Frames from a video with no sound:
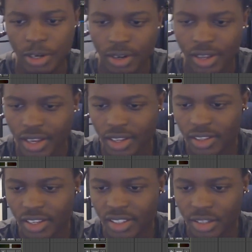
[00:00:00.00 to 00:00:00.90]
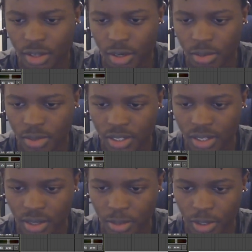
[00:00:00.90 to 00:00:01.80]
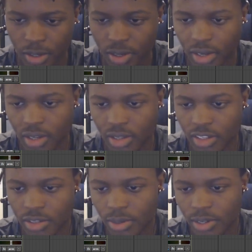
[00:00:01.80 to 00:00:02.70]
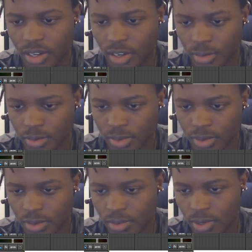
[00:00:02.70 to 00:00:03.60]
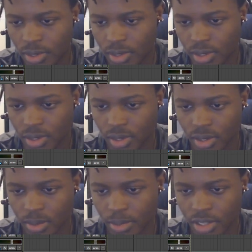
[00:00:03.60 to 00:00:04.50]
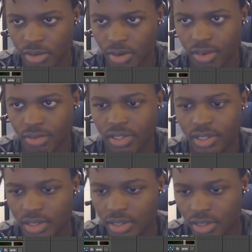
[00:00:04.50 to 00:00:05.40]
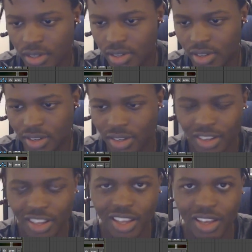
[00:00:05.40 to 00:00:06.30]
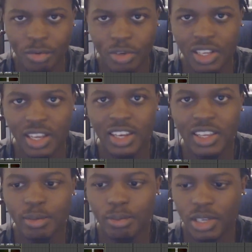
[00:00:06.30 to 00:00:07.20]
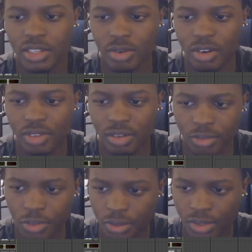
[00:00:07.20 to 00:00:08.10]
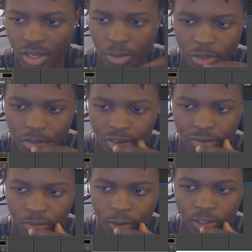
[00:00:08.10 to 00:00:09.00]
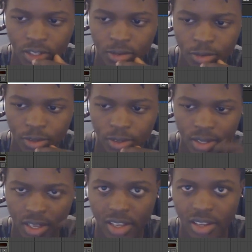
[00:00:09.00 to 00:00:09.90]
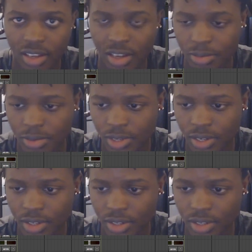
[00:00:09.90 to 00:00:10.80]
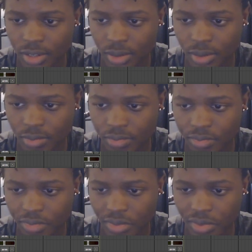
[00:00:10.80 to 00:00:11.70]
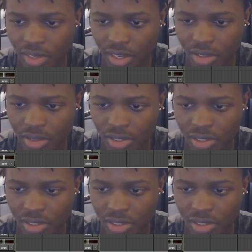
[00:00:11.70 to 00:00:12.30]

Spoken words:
Yeah, that's the term. It's a limiter. This one comes with mixcrafts. Really, any mixcraft I've used, any mixcraft version I've used comes with it, so you can use this.